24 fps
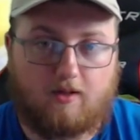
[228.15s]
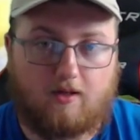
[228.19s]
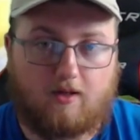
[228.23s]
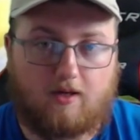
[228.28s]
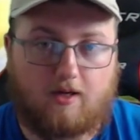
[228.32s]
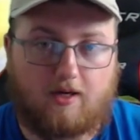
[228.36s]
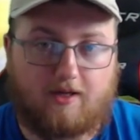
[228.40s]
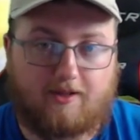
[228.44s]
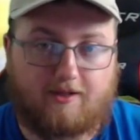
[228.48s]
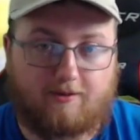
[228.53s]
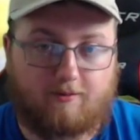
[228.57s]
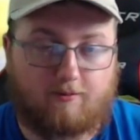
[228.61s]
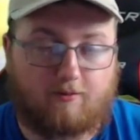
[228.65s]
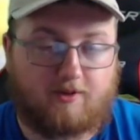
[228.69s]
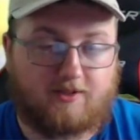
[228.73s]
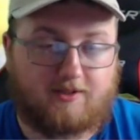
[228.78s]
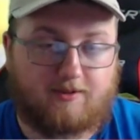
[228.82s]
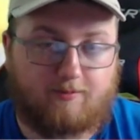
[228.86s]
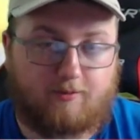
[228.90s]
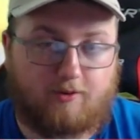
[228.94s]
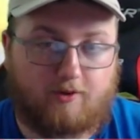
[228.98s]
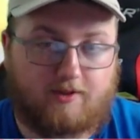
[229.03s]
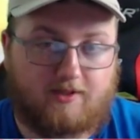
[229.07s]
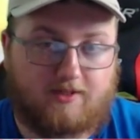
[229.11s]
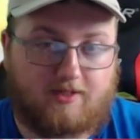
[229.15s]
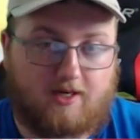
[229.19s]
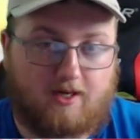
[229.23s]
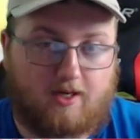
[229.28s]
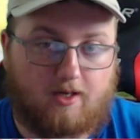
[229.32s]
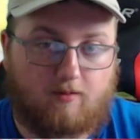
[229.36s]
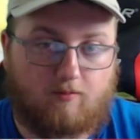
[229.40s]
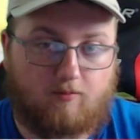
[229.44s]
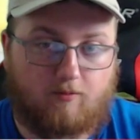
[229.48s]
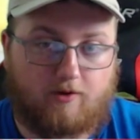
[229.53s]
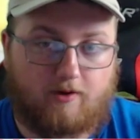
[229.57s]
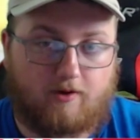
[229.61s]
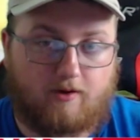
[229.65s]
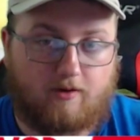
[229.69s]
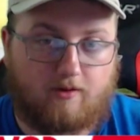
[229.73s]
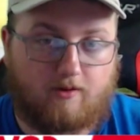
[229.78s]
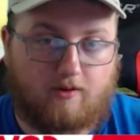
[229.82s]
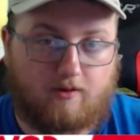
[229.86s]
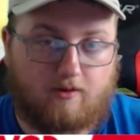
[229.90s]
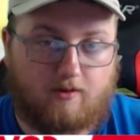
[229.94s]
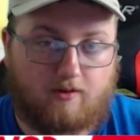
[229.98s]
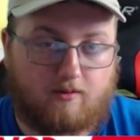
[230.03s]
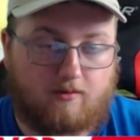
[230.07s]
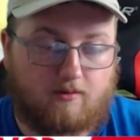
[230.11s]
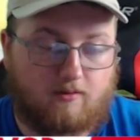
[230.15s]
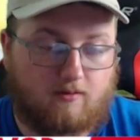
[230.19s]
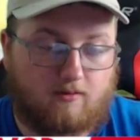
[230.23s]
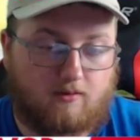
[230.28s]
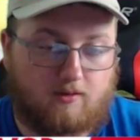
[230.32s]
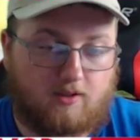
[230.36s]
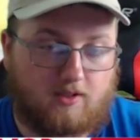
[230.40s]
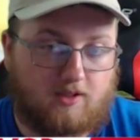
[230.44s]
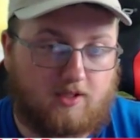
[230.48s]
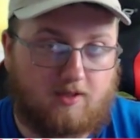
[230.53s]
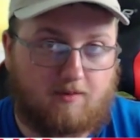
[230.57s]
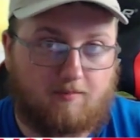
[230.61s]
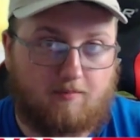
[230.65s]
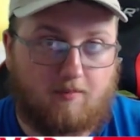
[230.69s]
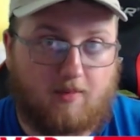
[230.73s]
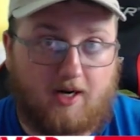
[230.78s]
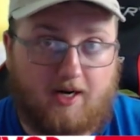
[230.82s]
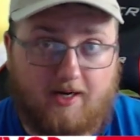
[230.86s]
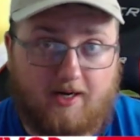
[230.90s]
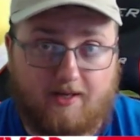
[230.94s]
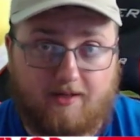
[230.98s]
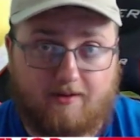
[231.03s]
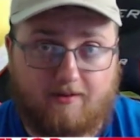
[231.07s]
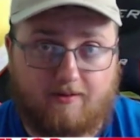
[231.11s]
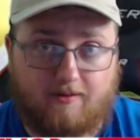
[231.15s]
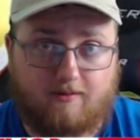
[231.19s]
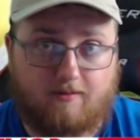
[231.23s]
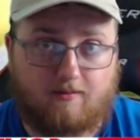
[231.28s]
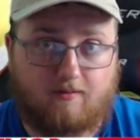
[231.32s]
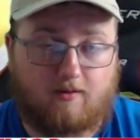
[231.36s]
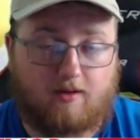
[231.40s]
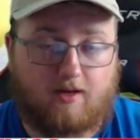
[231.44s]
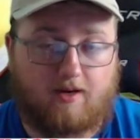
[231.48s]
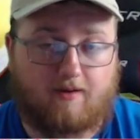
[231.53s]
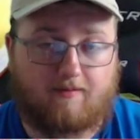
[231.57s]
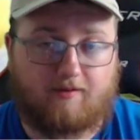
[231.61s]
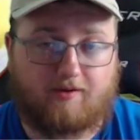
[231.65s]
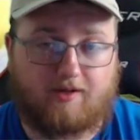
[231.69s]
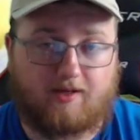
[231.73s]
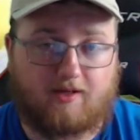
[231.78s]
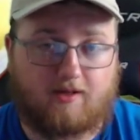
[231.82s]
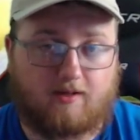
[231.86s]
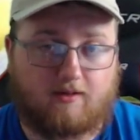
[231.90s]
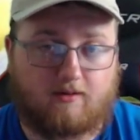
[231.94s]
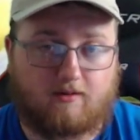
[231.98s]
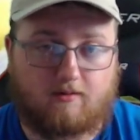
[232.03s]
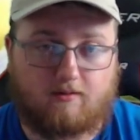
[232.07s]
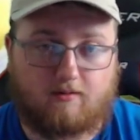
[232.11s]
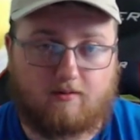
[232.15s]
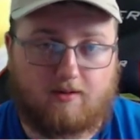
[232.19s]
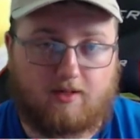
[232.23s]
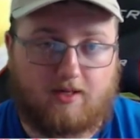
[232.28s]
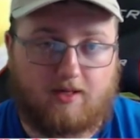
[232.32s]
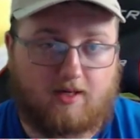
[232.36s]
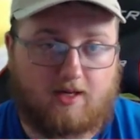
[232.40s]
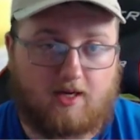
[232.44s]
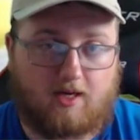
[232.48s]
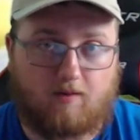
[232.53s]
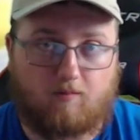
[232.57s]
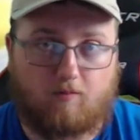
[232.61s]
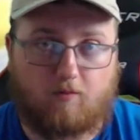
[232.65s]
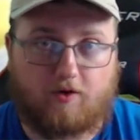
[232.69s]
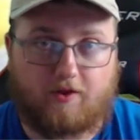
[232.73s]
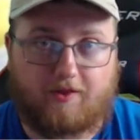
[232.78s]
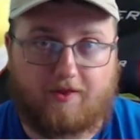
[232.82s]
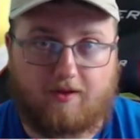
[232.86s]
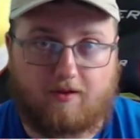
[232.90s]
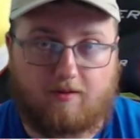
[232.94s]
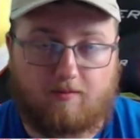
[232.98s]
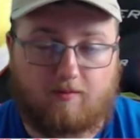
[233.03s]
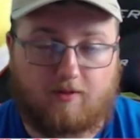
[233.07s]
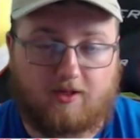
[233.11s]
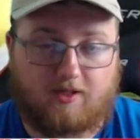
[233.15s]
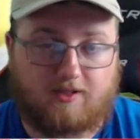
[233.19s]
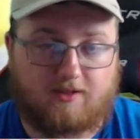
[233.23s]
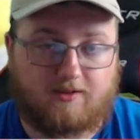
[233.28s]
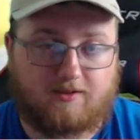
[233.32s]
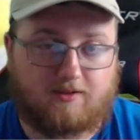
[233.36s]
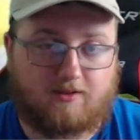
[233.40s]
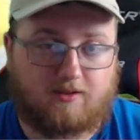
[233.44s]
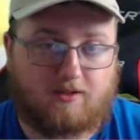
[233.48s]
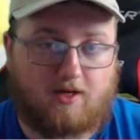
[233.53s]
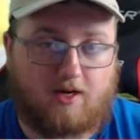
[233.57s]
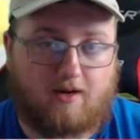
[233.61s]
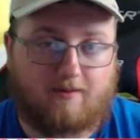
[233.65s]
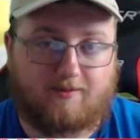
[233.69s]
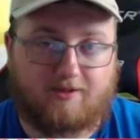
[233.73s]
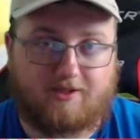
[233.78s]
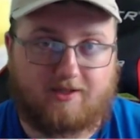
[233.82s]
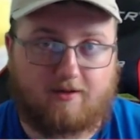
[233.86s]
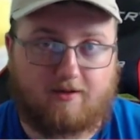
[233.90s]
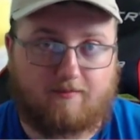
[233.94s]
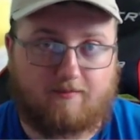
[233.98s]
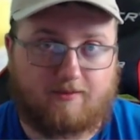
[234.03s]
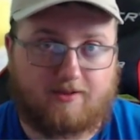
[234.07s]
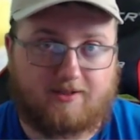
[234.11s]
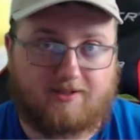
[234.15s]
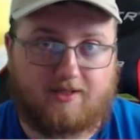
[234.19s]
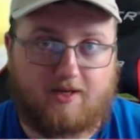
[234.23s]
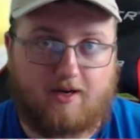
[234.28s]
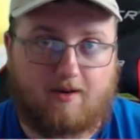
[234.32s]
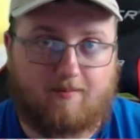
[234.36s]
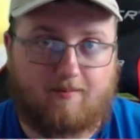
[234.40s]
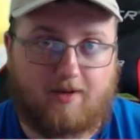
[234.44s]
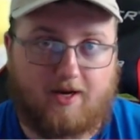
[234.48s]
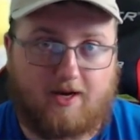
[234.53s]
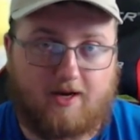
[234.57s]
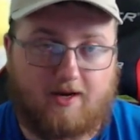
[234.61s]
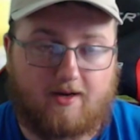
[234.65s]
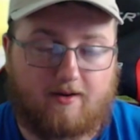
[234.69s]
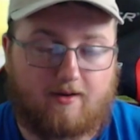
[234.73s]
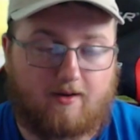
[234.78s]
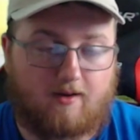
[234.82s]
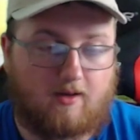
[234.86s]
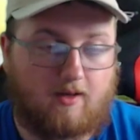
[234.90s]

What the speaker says: There was a point in time where you didn't mind everything that came with it because the job itself was not bad.